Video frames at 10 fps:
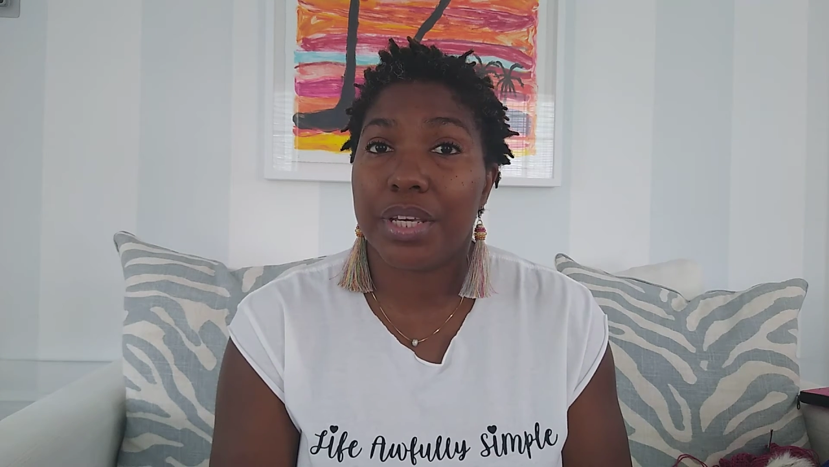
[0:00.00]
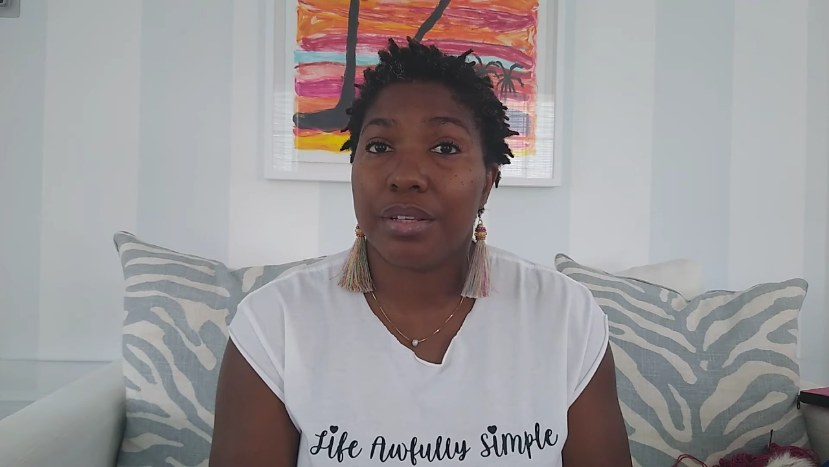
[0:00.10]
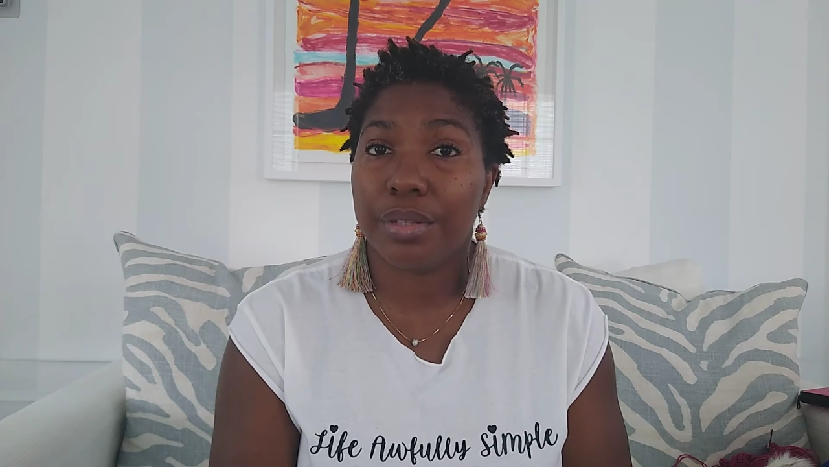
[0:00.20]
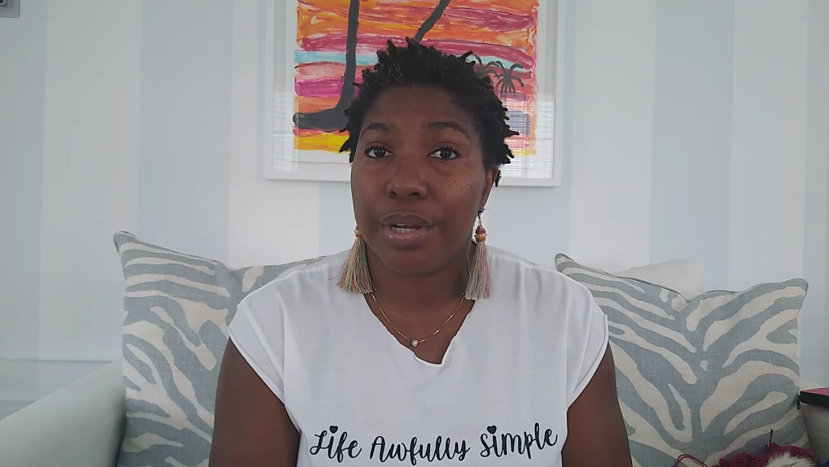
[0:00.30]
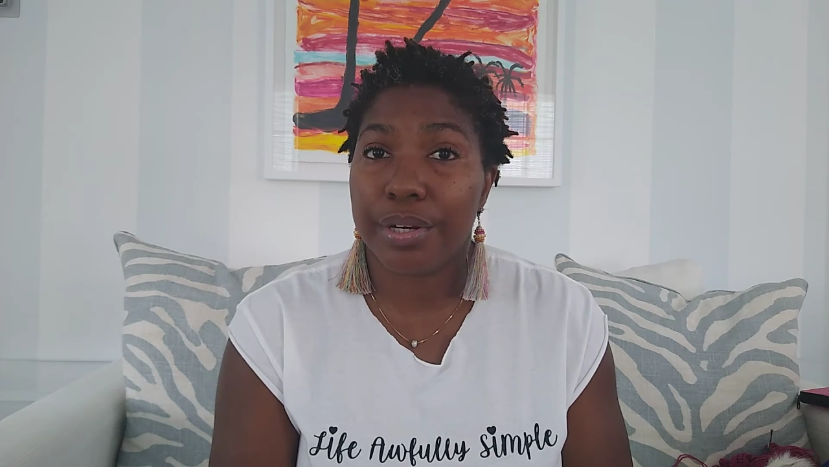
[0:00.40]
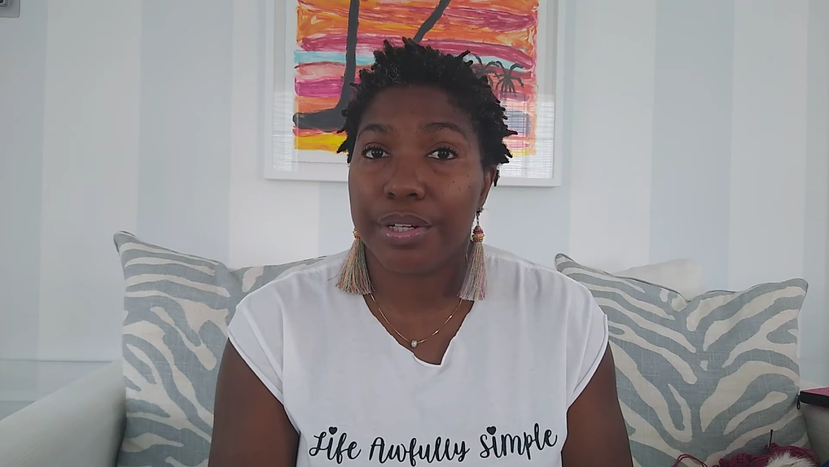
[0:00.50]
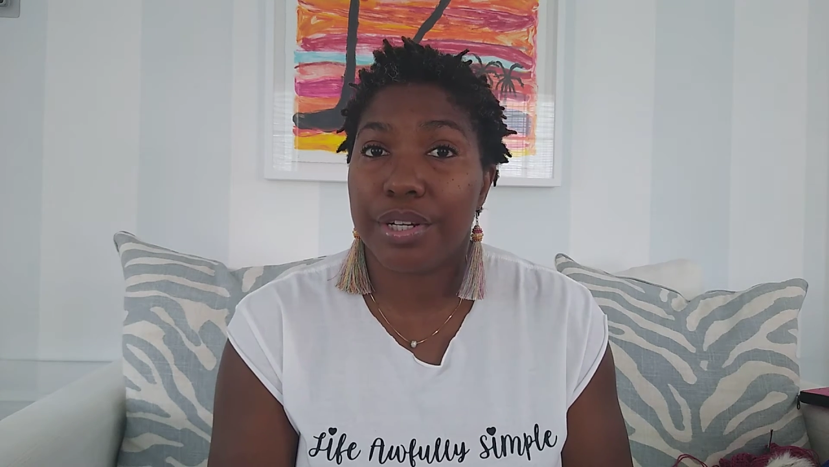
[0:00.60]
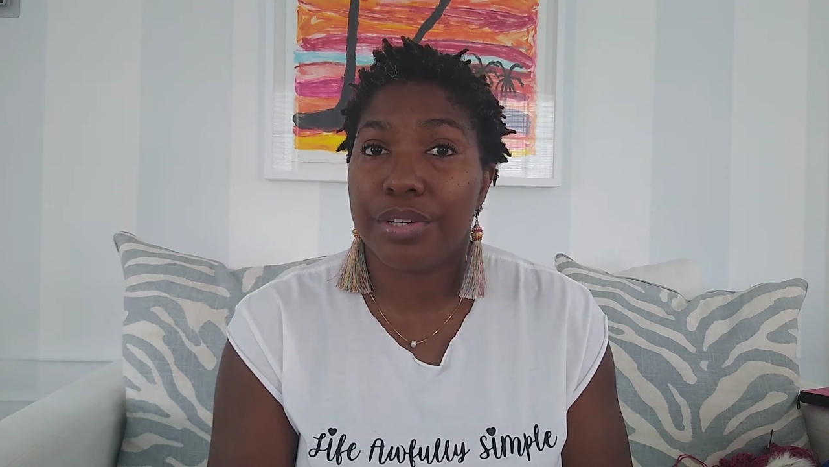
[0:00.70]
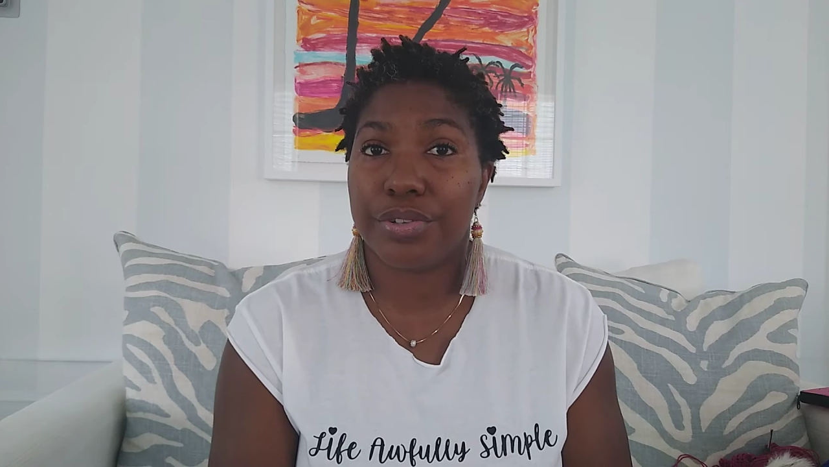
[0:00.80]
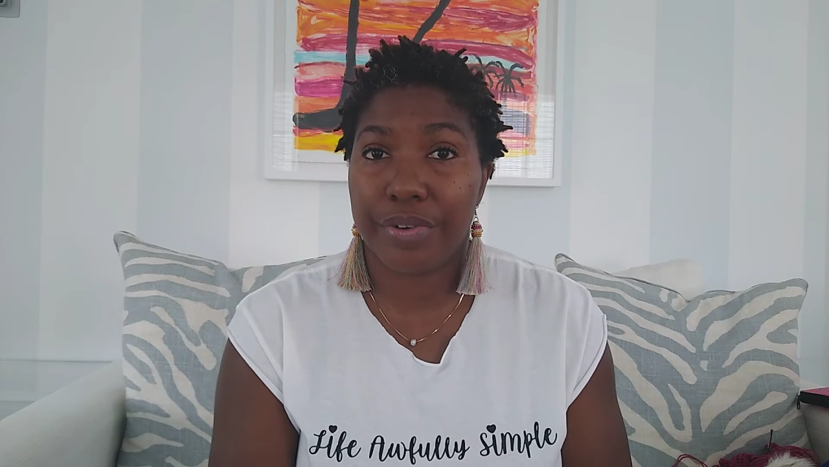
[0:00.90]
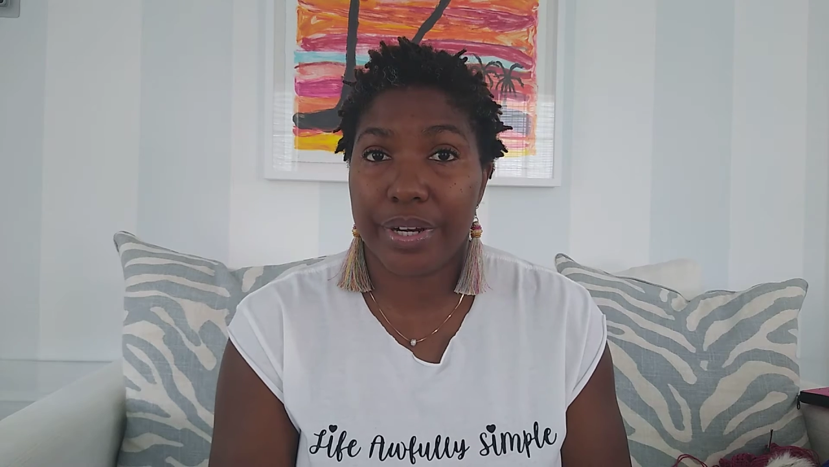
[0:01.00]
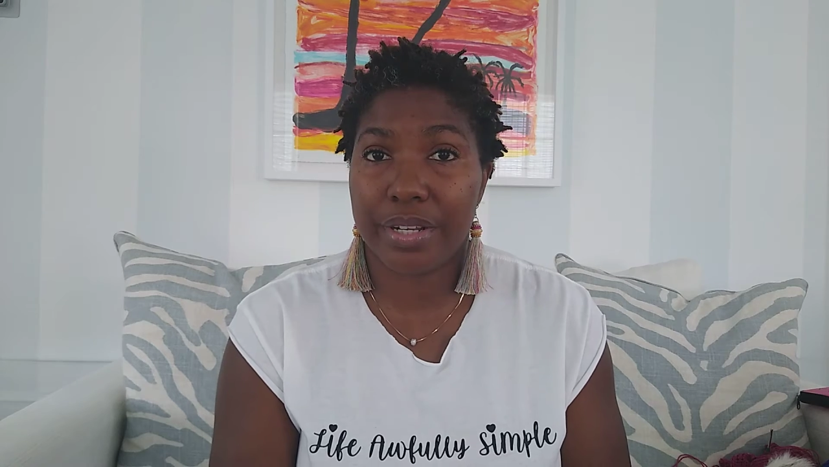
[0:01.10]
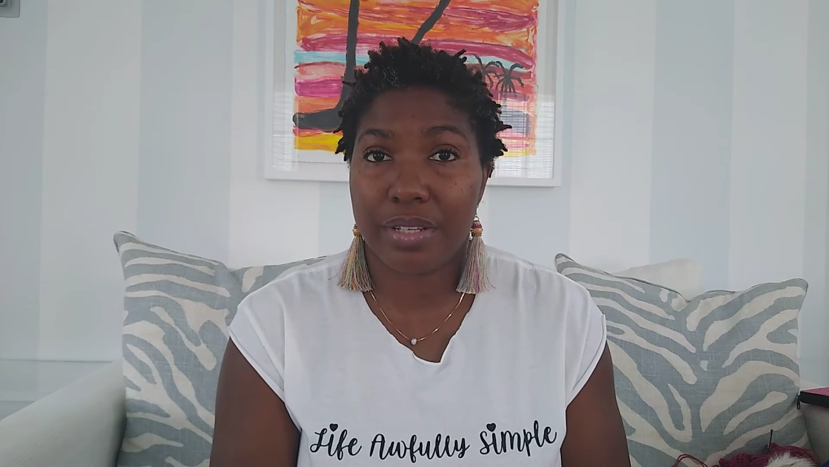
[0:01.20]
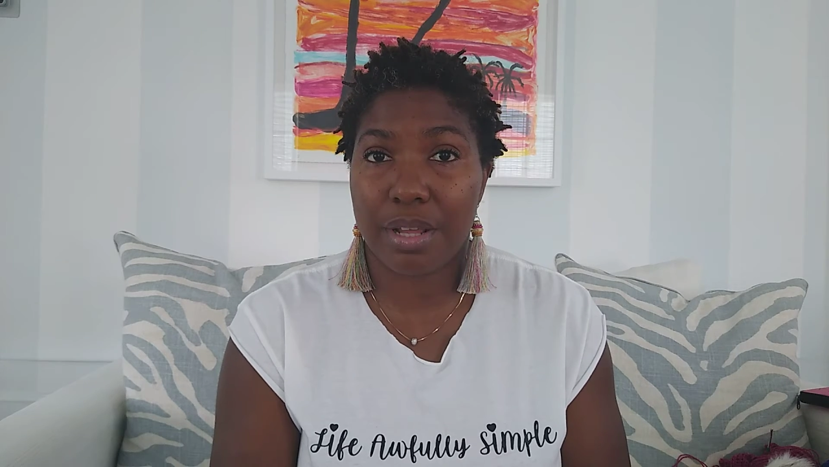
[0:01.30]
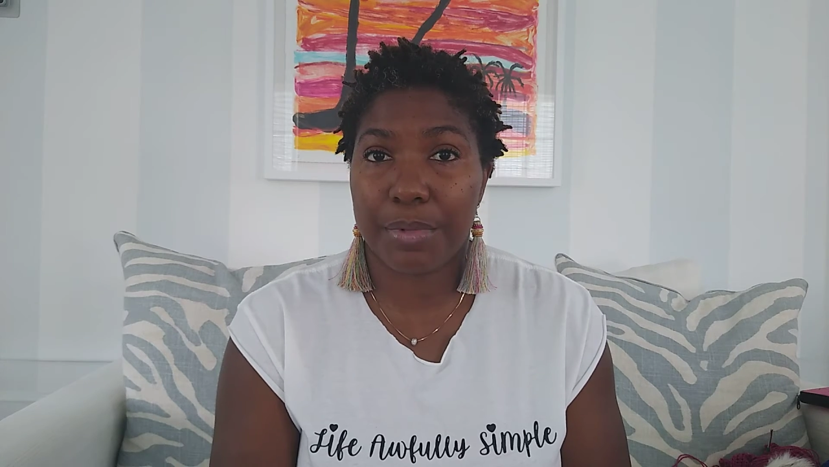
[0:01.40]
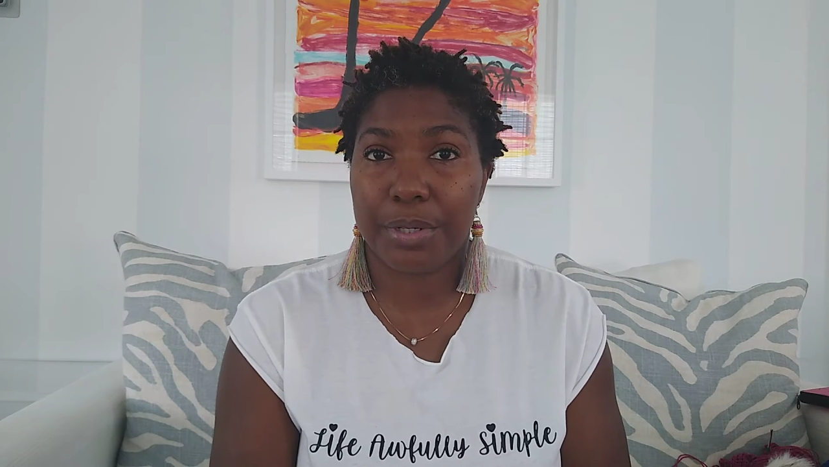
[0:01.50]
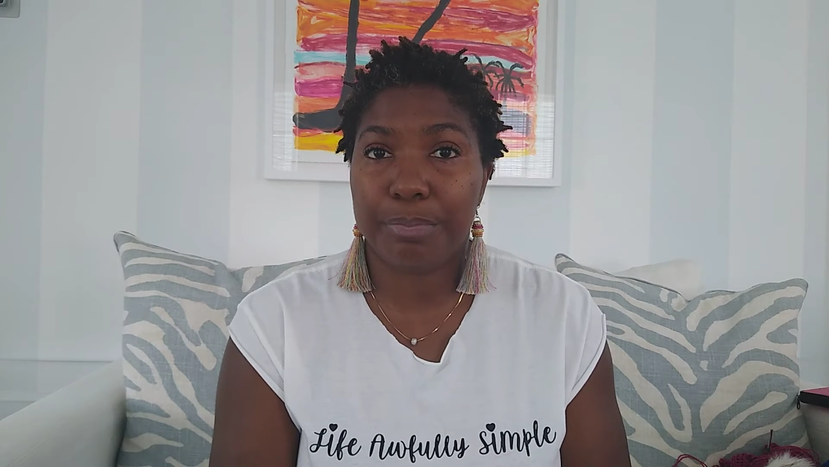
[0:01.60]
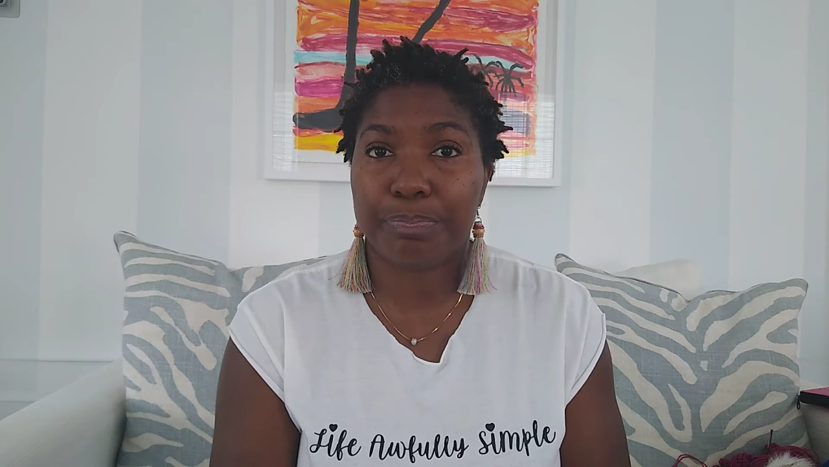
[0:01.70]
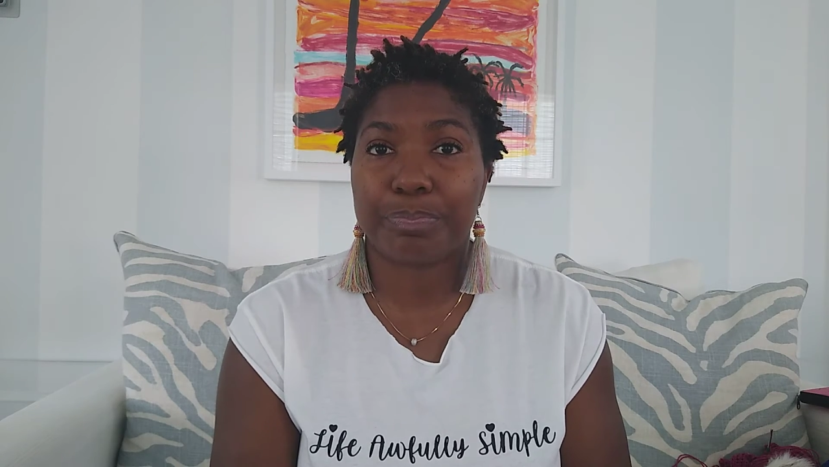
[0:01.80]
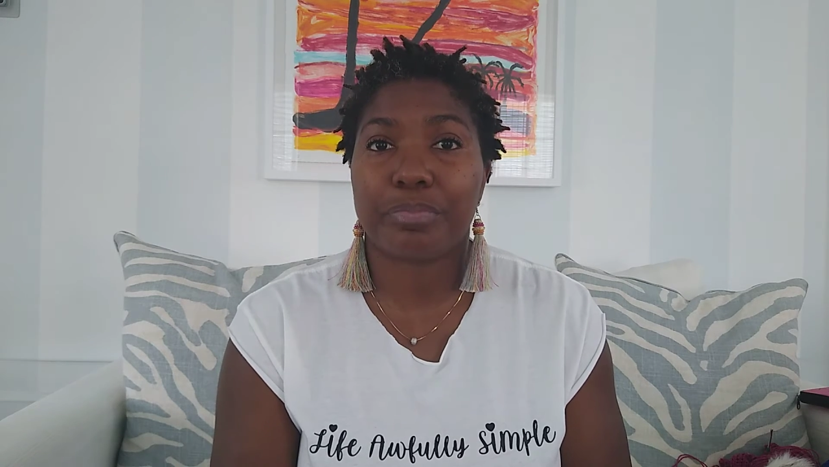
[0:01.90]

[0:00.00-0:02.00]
can learn during the summer.